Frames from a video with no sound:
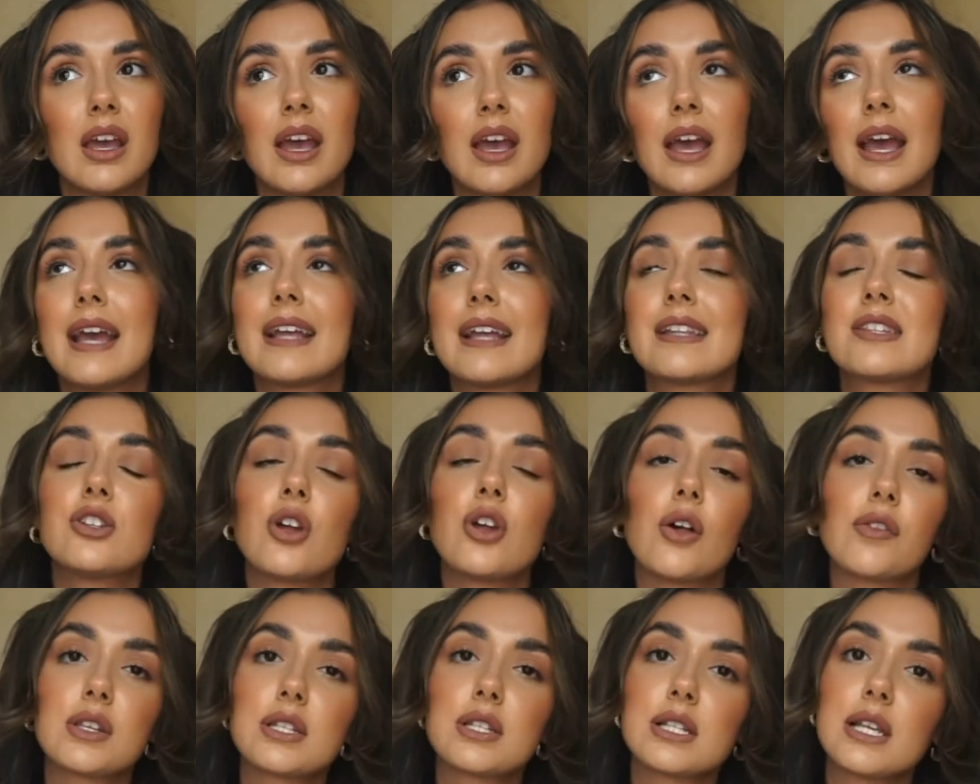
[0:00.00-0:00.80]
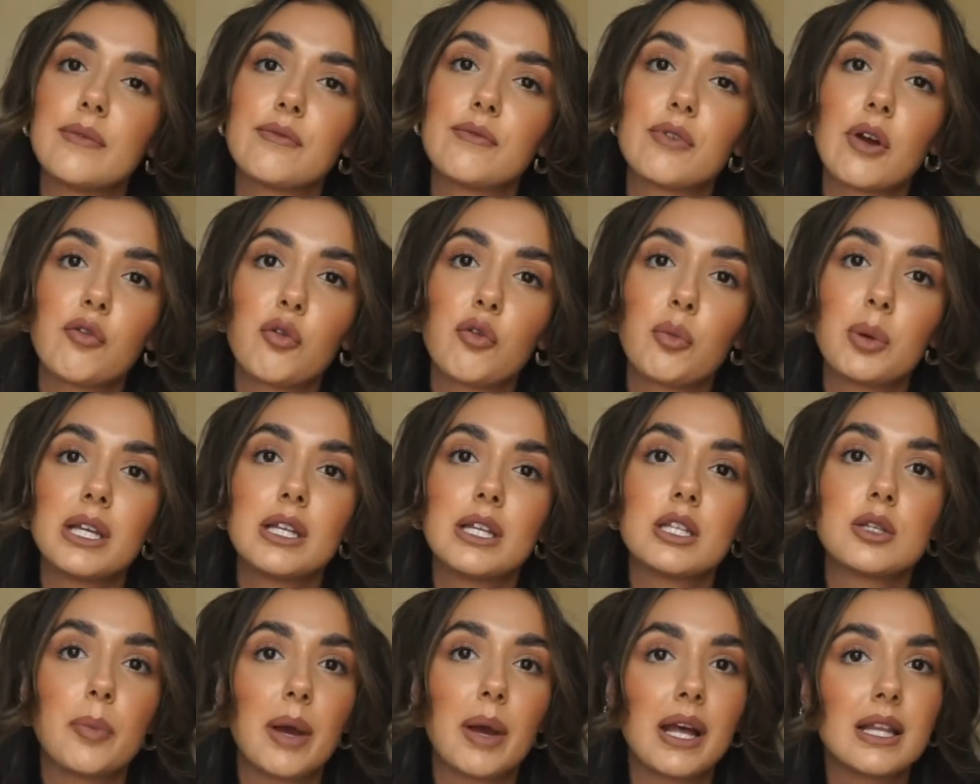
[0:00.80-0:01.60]
it's not the same for everybody, it
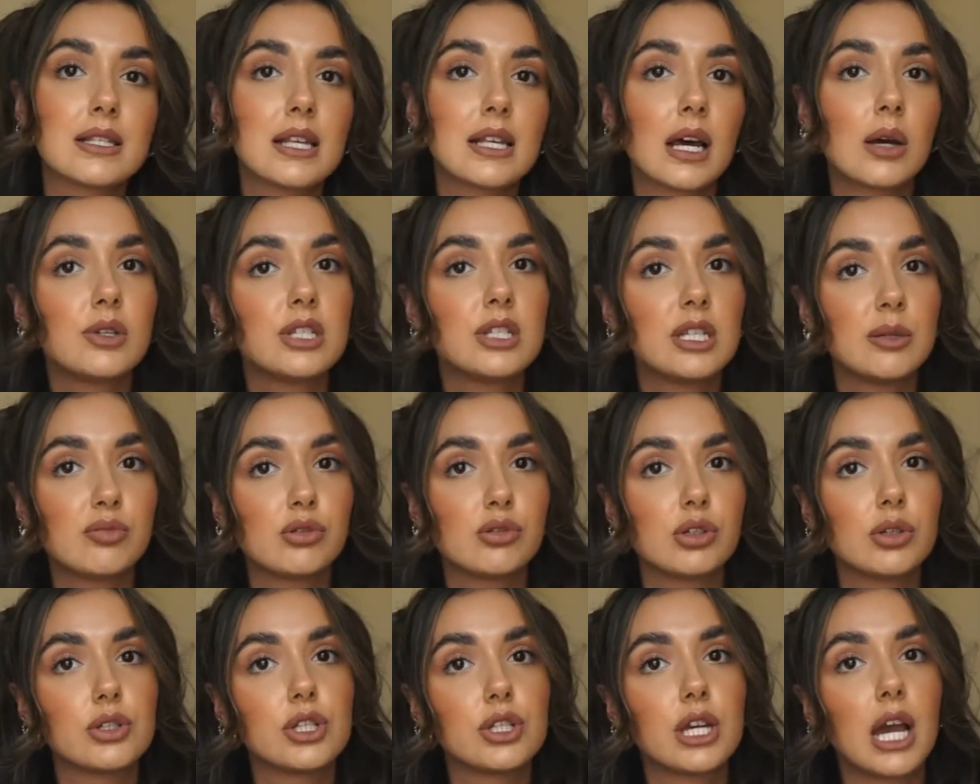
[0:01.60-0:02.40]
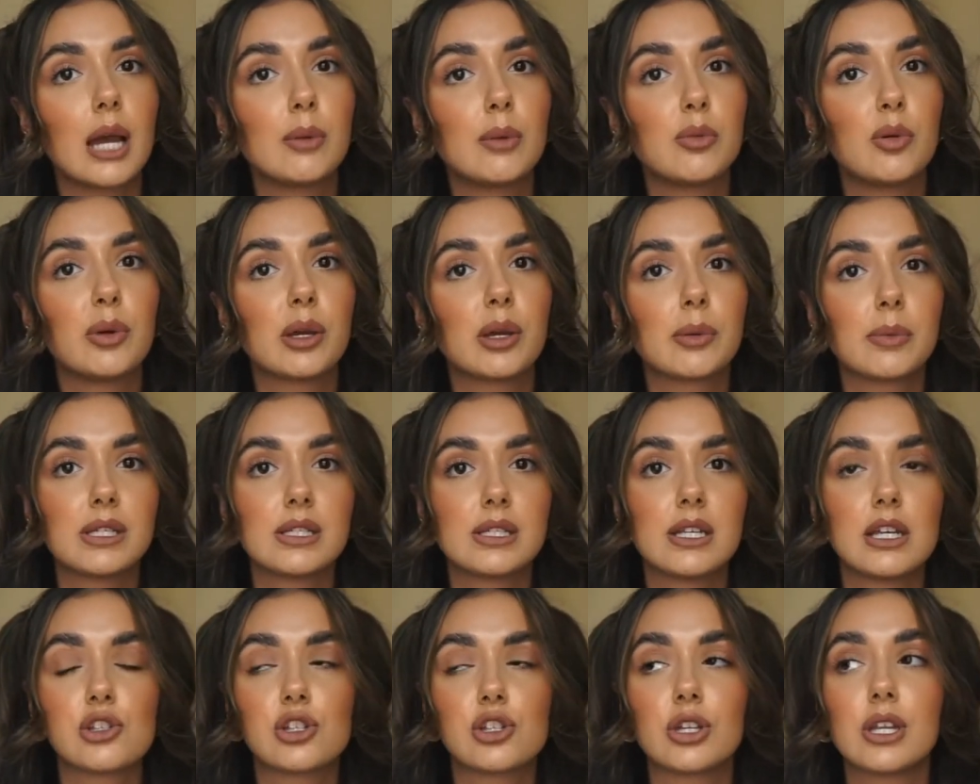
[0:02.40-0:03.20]
depends how deep-rooted your
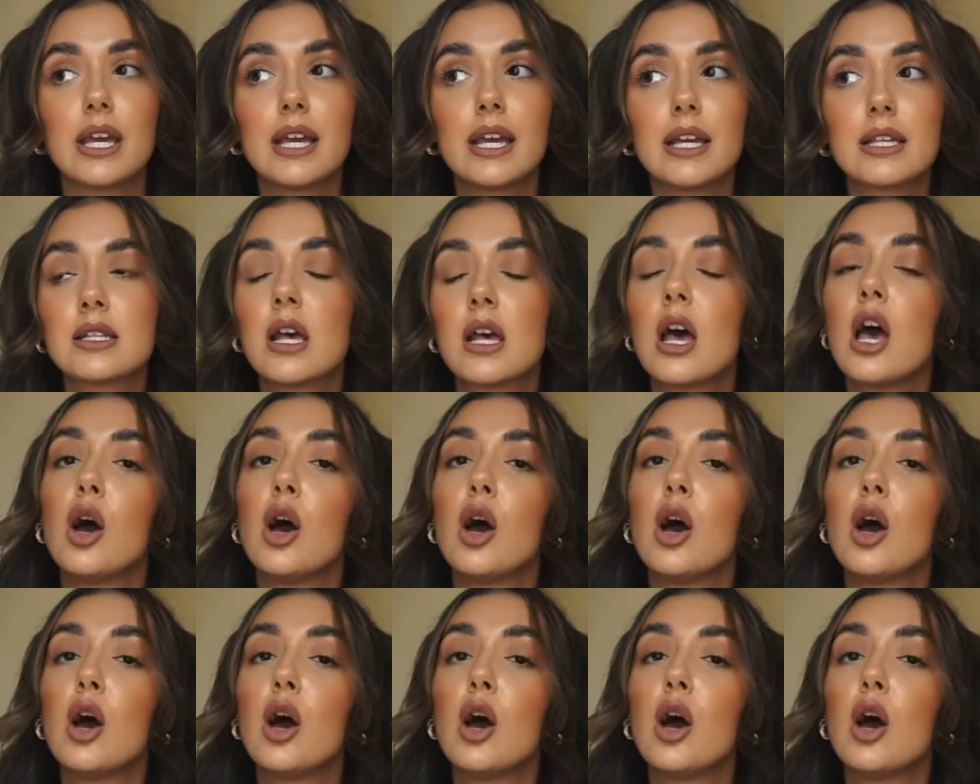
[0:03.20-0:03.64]
hyperpigmentation is,